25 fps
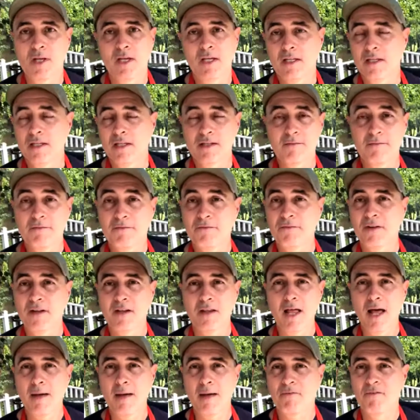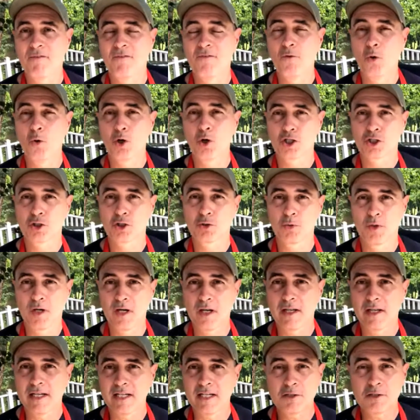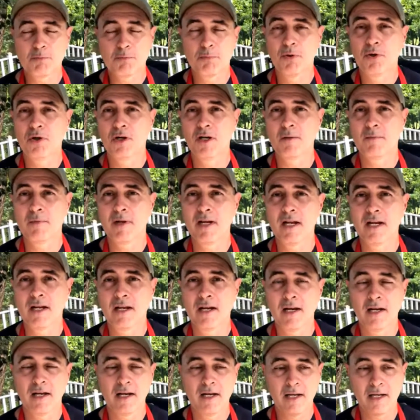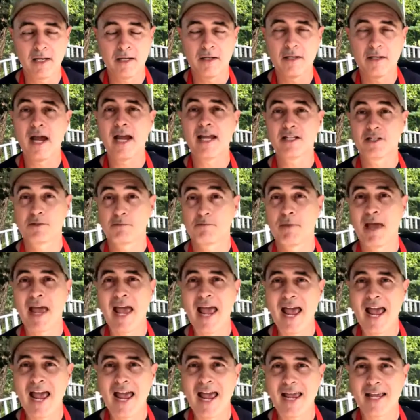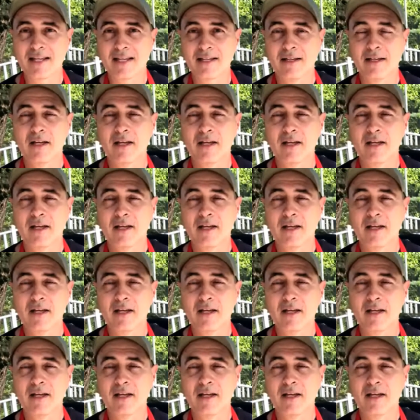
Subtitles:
You can fill up 4 grillies, put them in a nice bag,